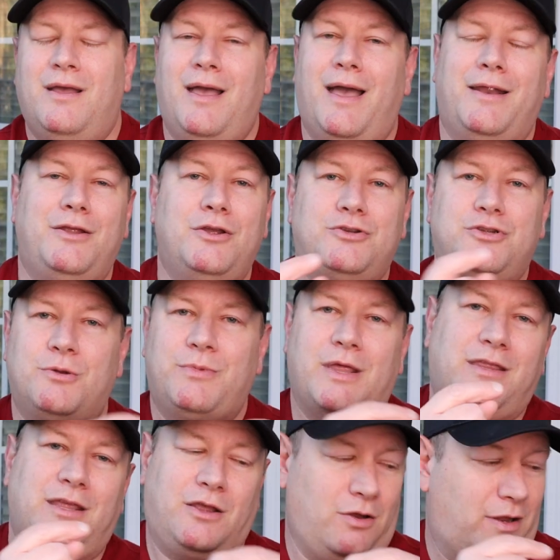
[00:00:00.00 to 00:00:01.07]
And YouTube, they
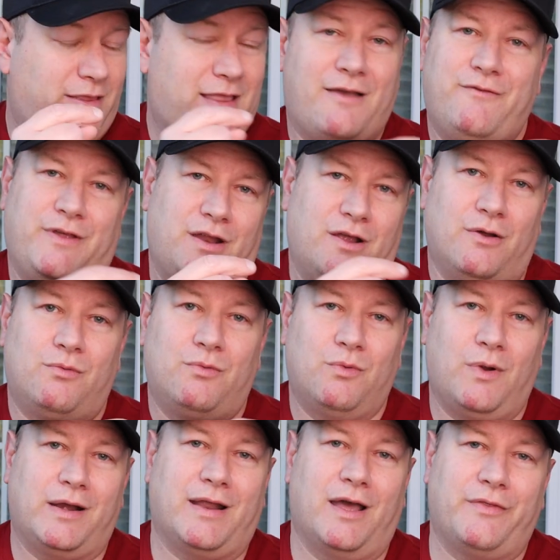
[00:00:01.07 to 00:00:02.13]
think you'll like that video
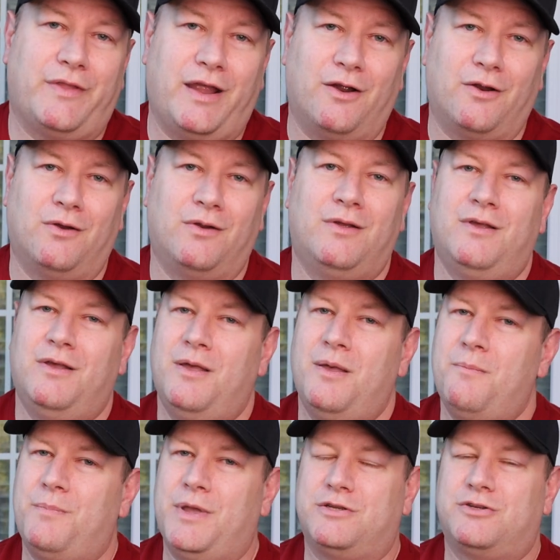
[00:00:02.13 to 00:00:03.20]
right down there.
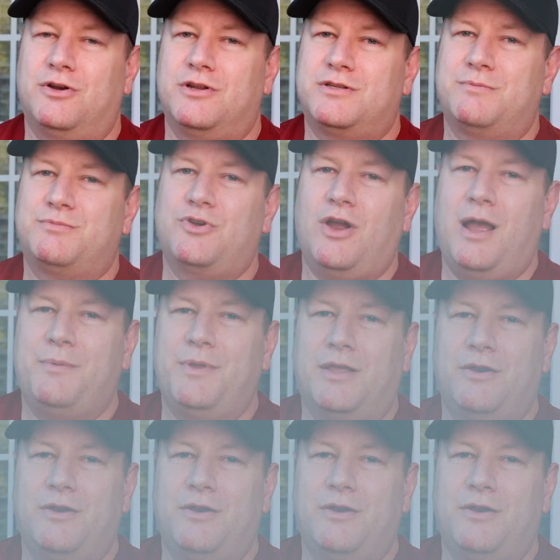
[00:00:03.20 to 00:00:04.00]
Be sure to subscribe. You can